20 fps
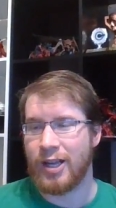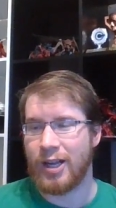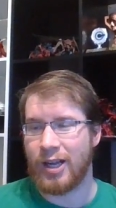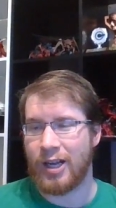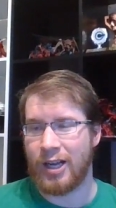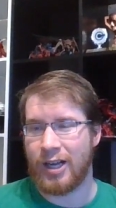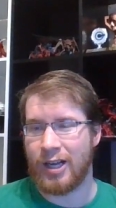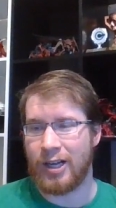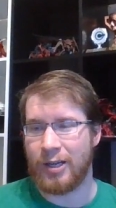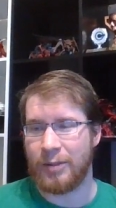
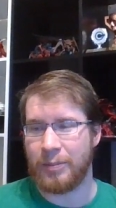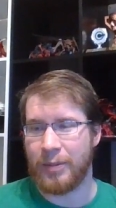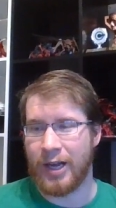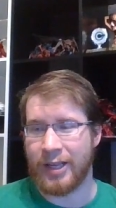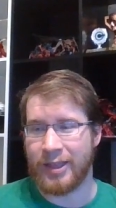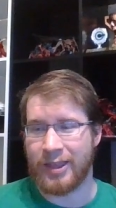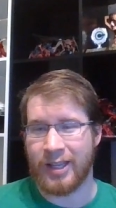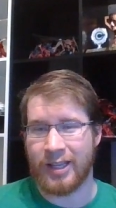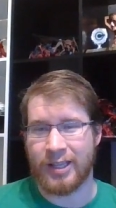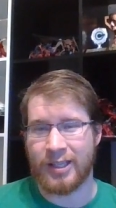Um, I
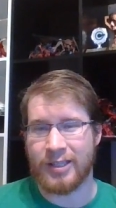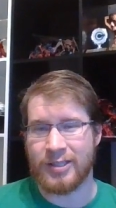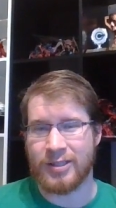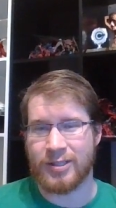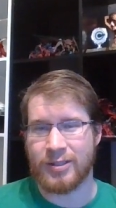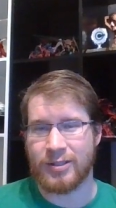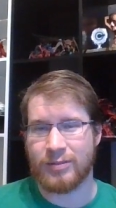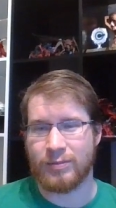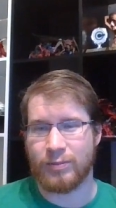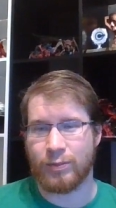think
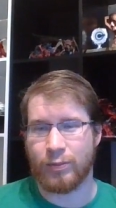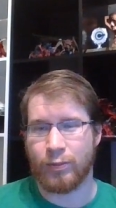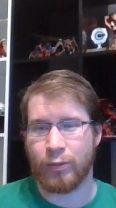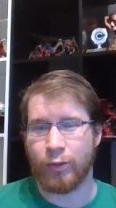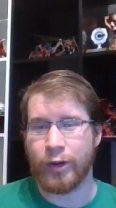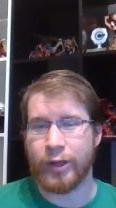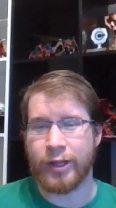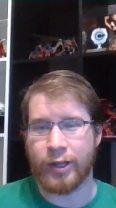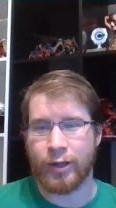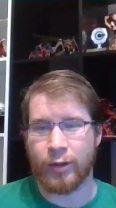is
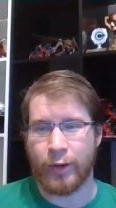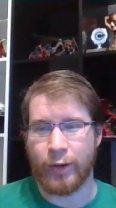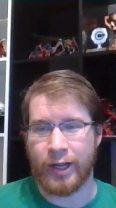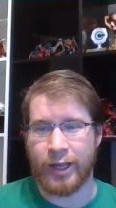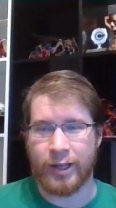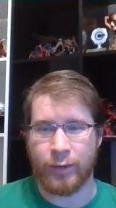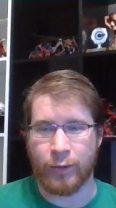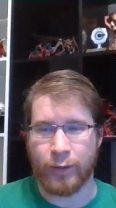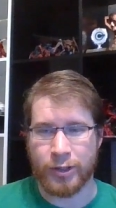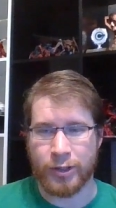really the way
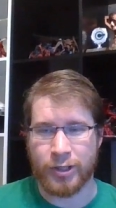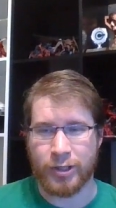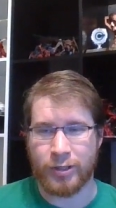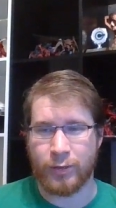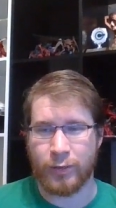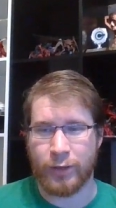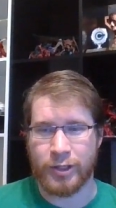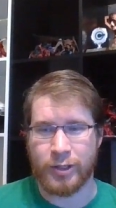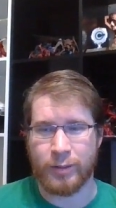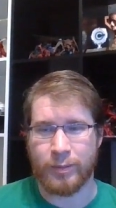that we're
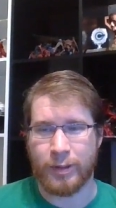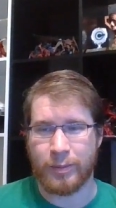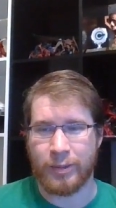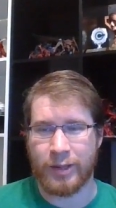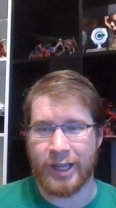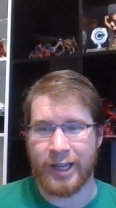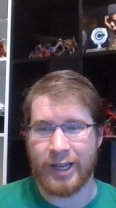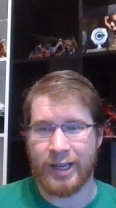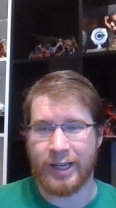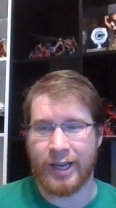we should be
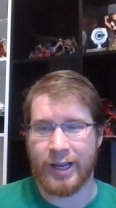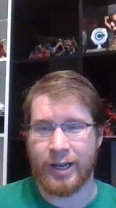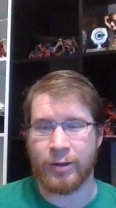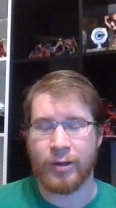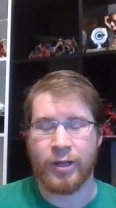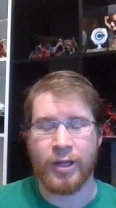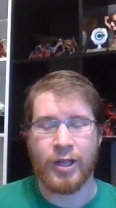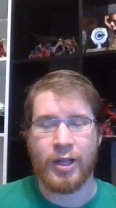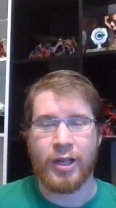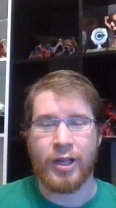playing now.
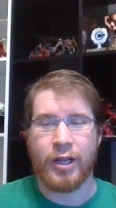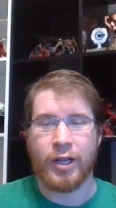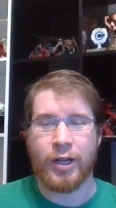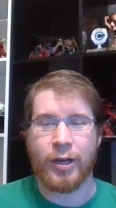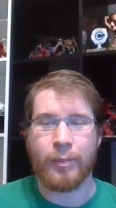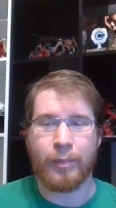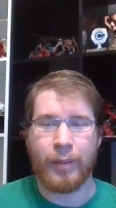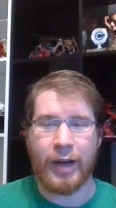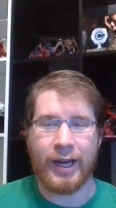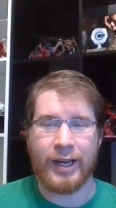
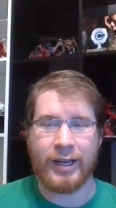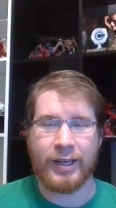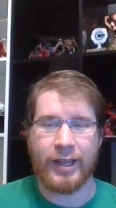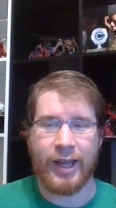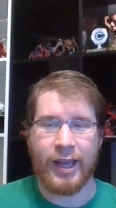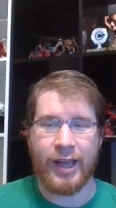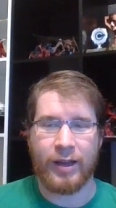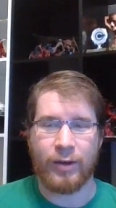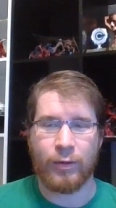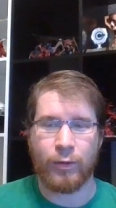Combine
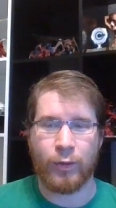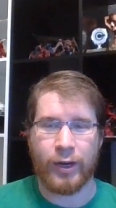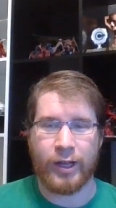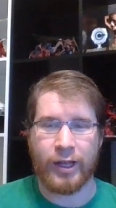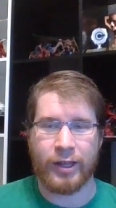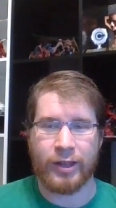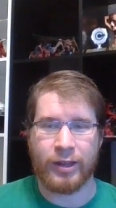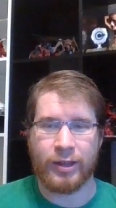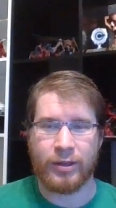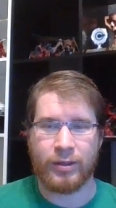that
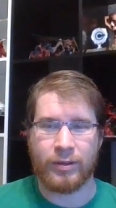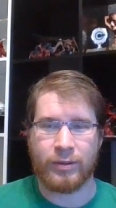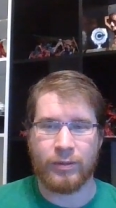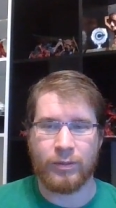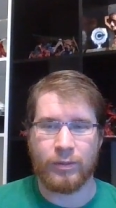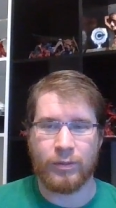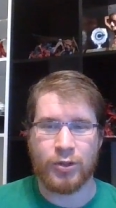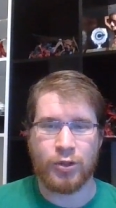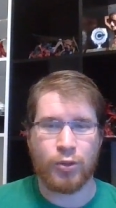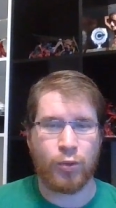with
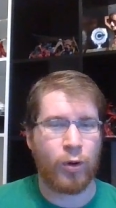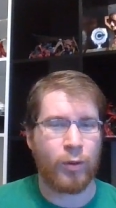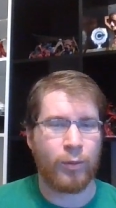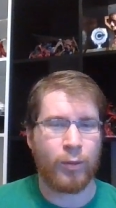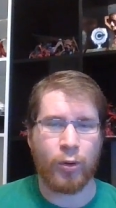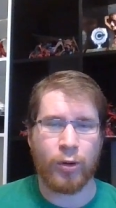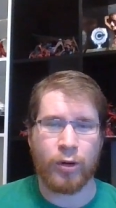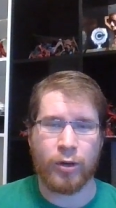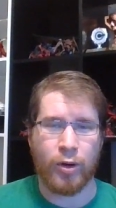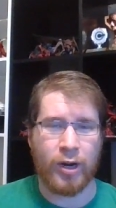
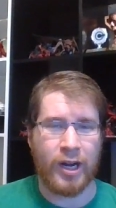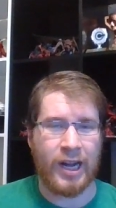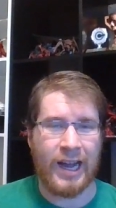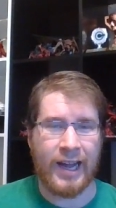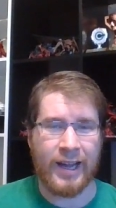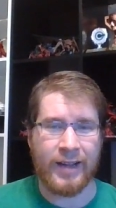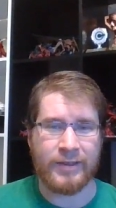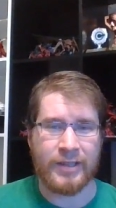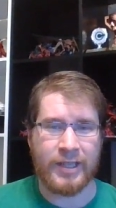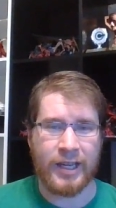Swarmlord or a
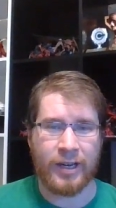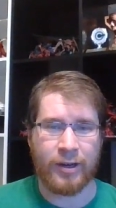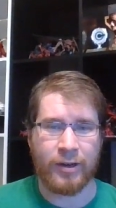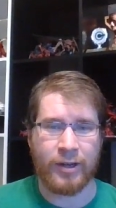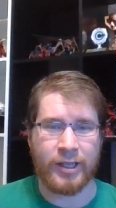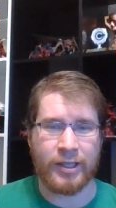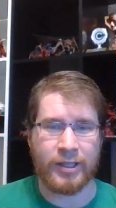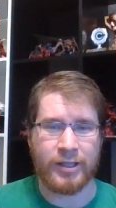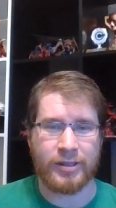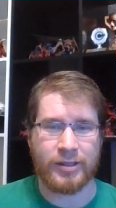Hive
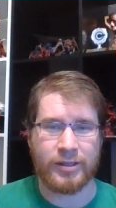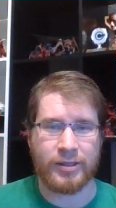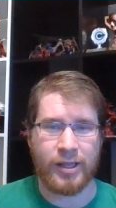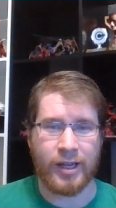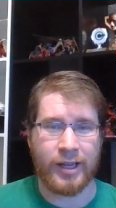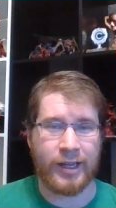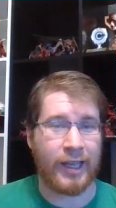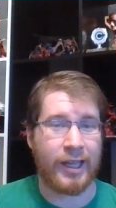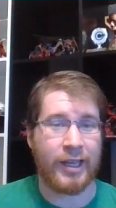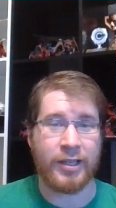Tyrant.
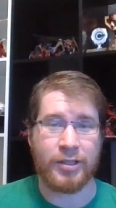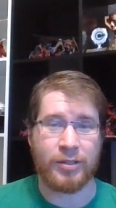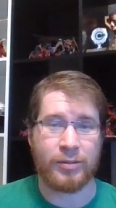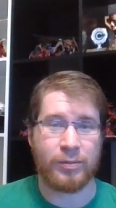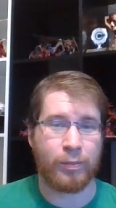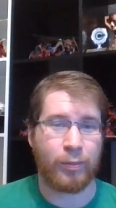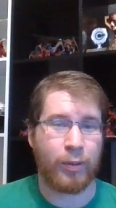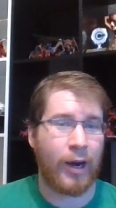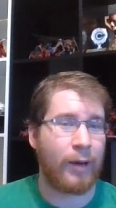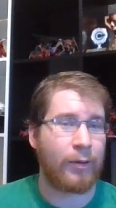Again,
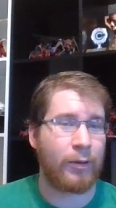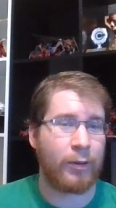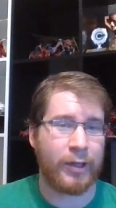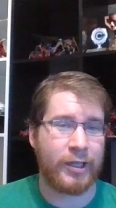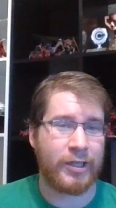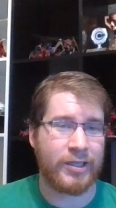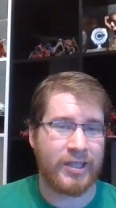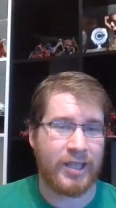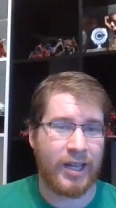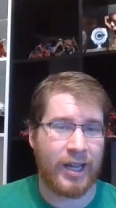probably
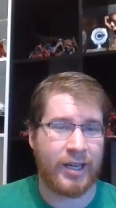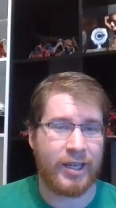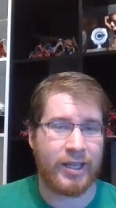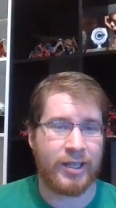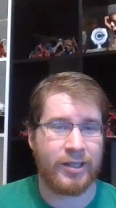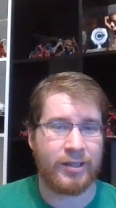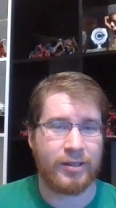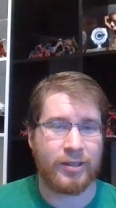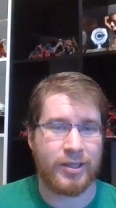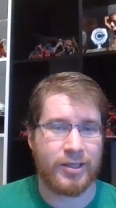just
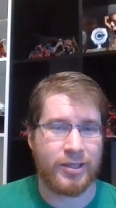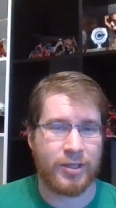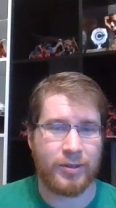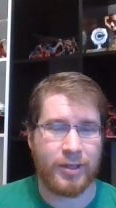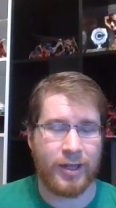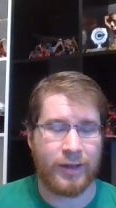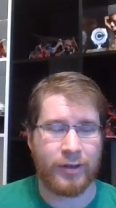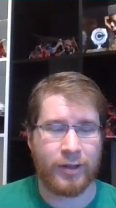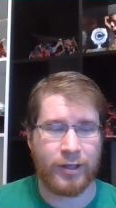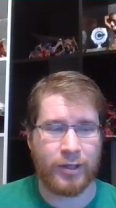hiding because you
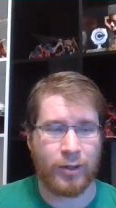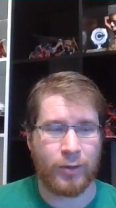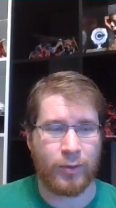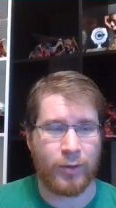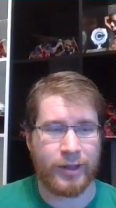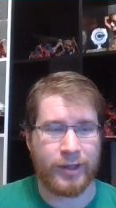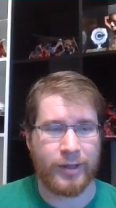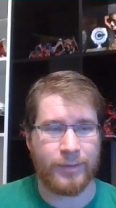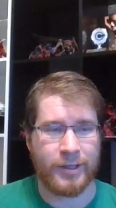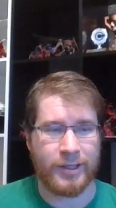definitely don't
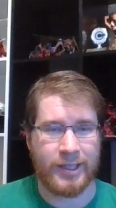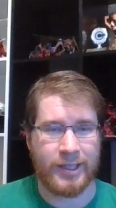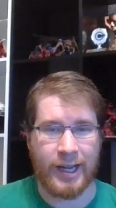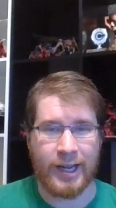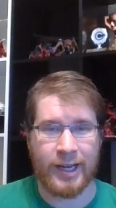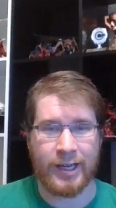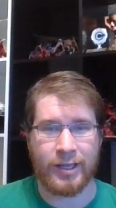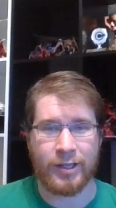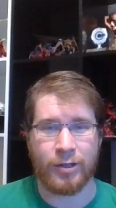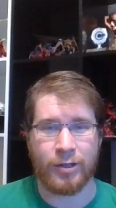want them to
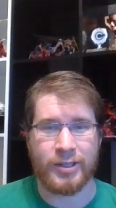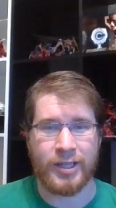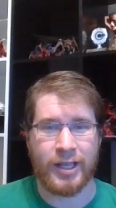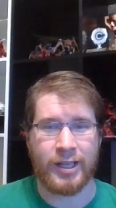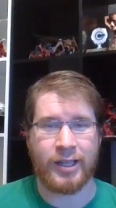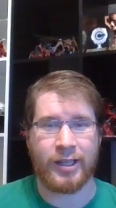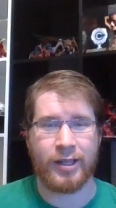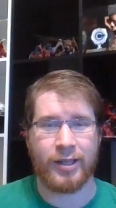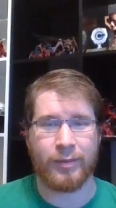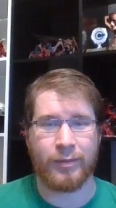die. You're
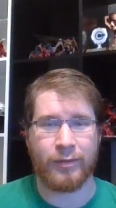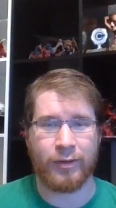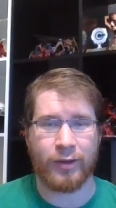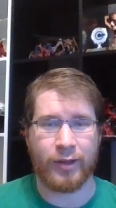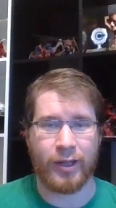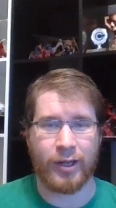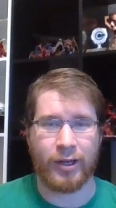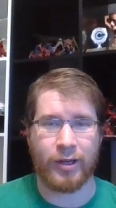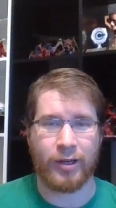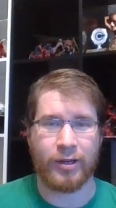taking them for
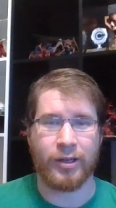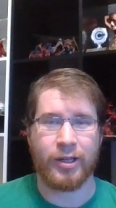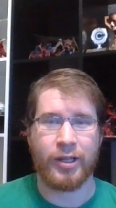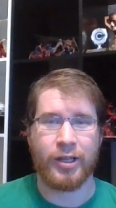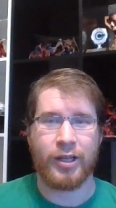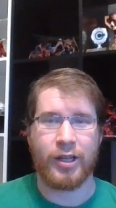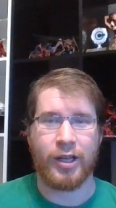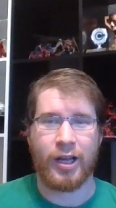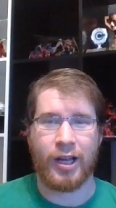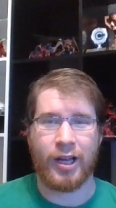their
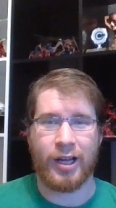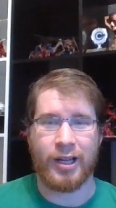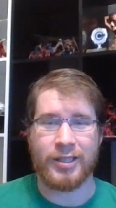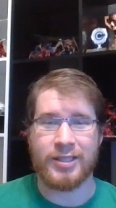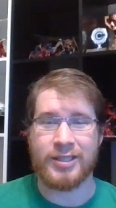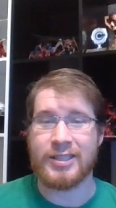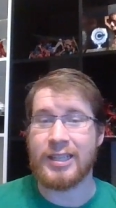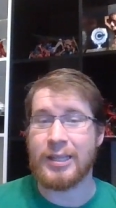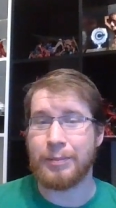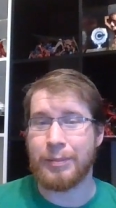uh,
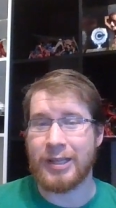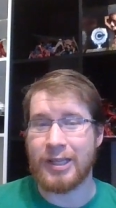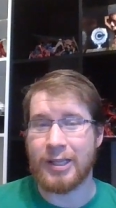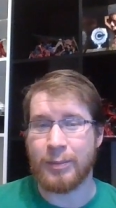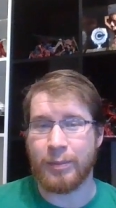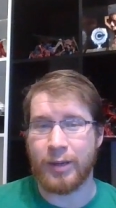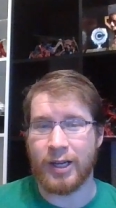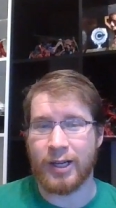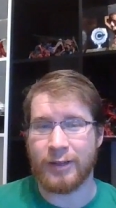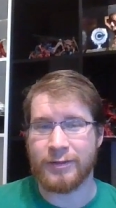CP
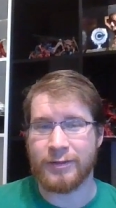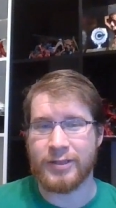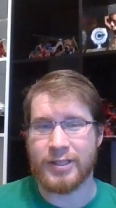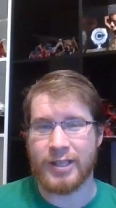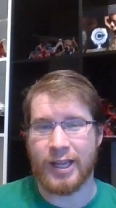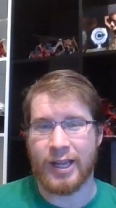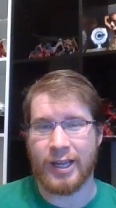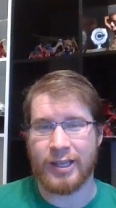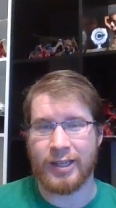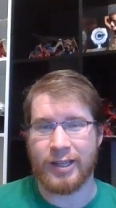buffs
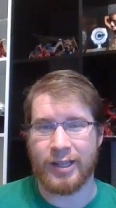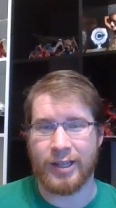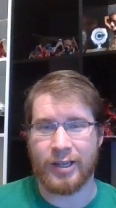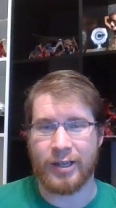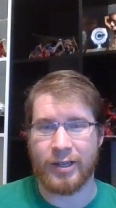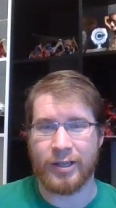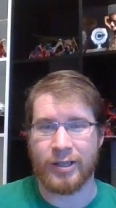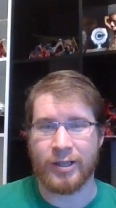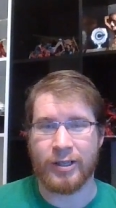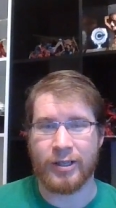and
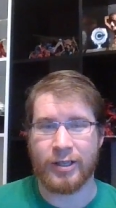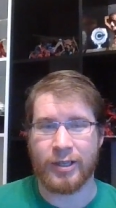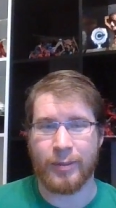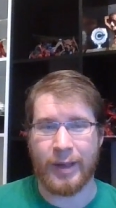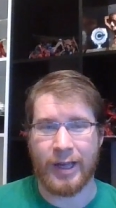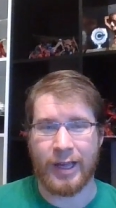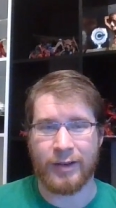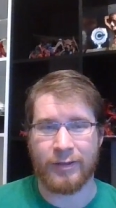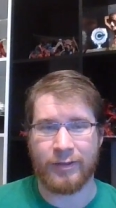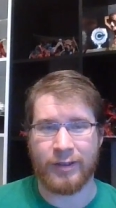their
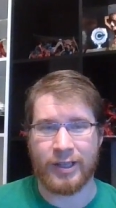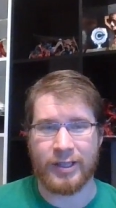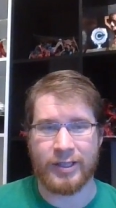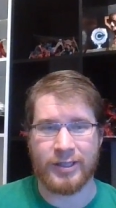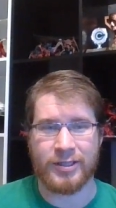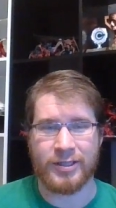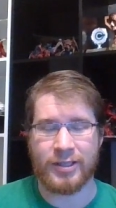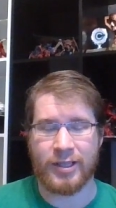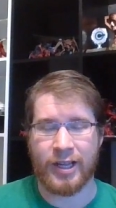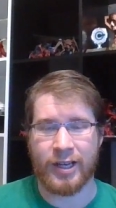command
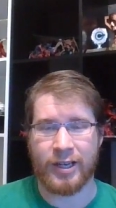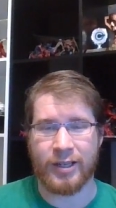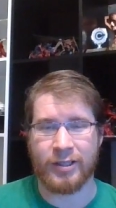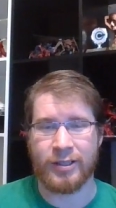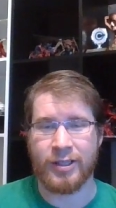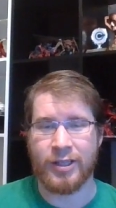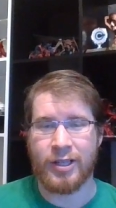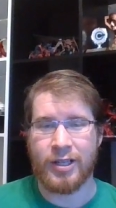phase, kind of